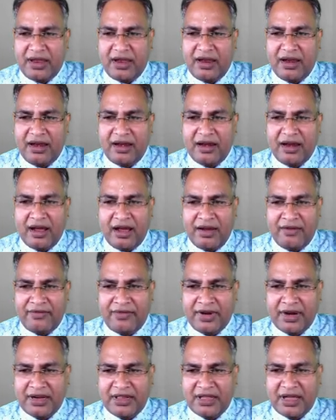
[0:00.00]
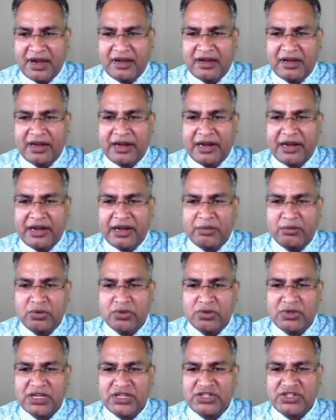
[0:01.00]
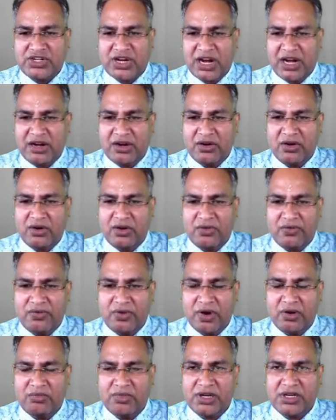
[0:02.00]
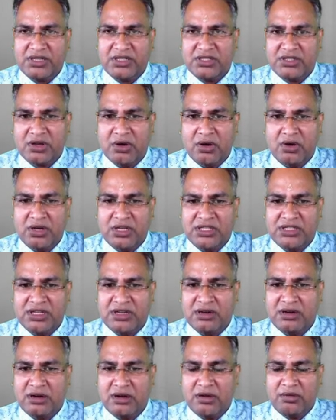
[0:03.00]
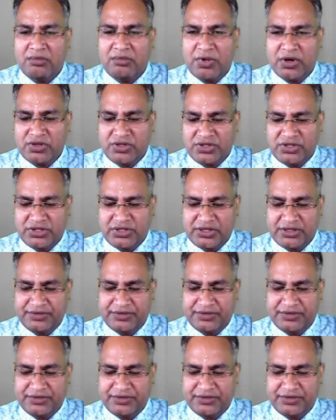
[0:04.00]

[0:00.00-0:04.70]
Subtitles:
and after that remove the child node from its origin position.